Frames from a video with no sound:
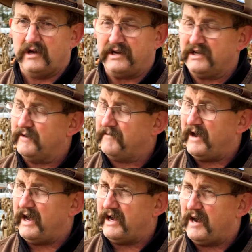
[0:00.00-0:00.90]

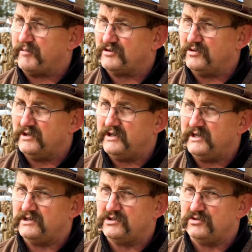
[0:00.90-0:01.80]
identify
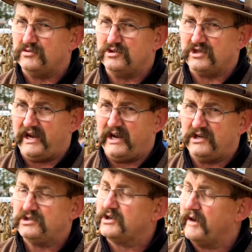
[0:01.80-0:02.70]
opportunities to
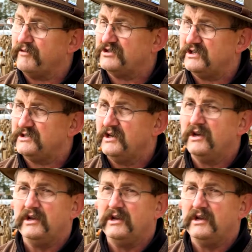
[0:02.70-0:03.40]
change coverages.